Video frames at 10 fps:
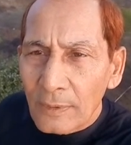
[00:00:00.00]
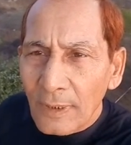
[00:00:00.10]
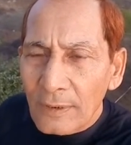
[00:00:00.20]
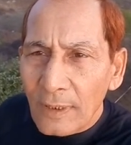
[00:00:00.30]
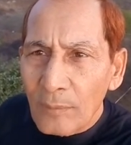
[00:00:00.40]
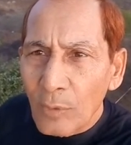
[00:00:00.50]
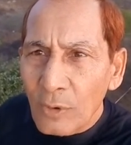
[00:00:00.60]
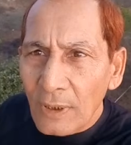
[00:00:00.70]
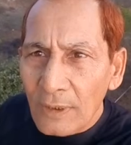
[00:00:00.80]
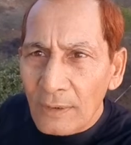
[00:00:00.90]
Tesla
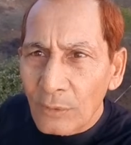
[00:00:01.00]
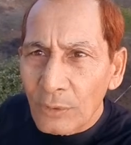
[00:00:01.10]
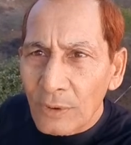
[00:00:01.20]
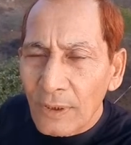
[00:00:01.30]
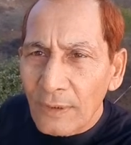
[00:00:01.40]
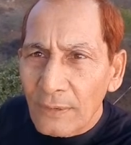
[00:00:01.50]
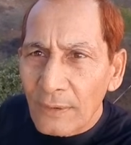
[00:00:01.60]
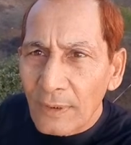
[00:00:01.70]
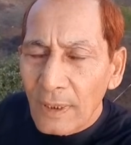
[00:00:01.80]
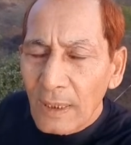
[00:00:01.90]
Motors, which
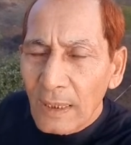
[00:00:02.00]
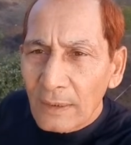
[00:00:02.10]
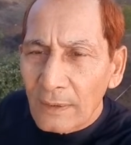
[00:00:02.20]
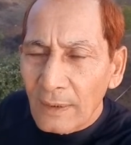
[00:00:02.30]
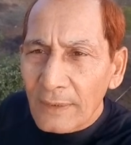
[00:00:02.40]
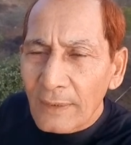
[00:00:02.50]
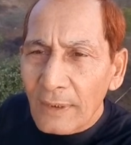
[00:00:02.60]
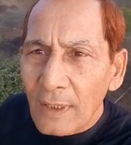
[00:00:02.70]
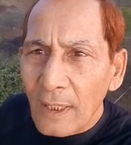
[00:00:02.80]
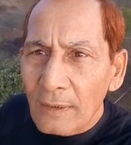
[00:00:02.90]
is the
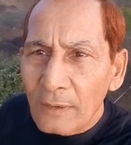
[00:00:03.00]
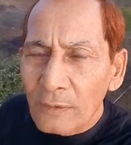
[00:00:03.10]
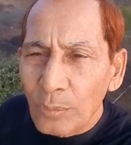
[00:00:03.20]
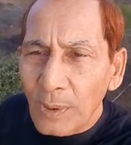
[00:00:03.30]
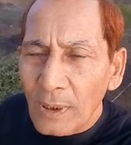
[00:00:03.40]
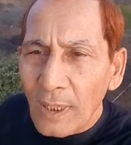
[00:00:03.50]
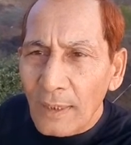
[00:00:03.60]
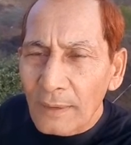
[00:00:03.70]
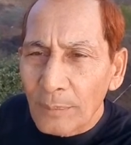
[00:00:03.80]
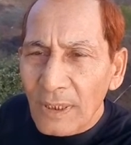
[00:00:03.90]
electric car, the
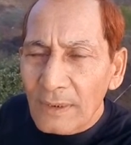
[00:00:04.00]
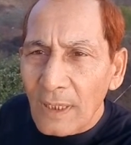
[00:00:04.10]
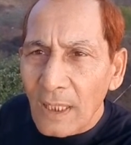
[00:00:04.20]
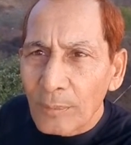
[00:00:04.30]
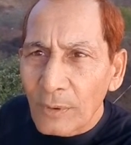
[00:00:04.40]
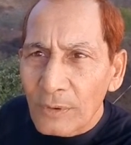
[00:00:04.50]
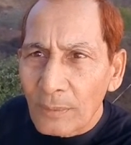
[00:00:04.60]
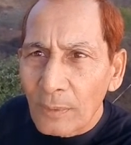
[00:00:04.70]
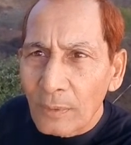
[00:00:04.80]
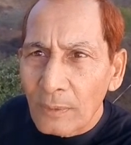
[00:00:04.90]
supercar, the best car
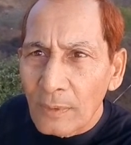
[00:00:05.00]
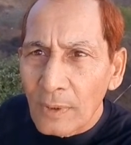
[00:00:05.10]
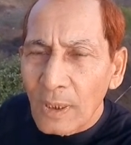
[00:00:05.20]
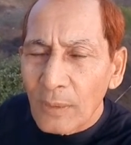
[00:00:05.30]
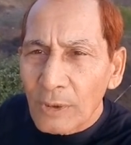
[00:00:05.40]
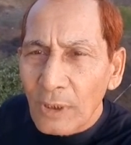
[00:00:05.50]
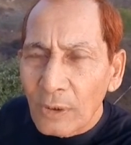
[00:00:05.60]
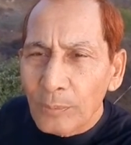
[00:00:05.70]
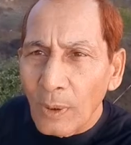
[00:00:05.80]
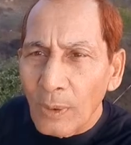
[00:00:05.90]
possible
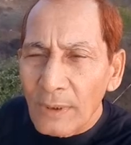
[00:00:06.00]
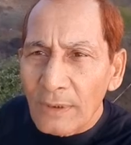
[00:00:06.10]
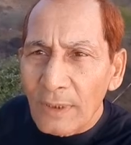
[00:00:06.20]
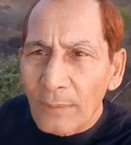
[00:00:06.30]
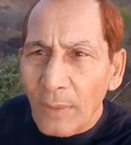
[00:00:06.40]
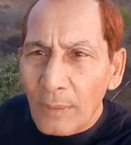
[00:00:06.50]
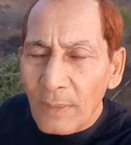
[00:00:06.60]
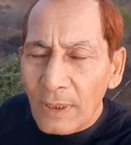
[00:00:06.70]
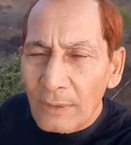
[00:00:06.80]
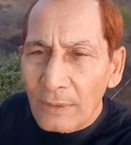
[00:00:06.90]
without polluting the
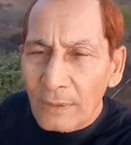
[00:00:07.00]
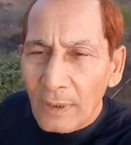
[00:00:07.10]
environment.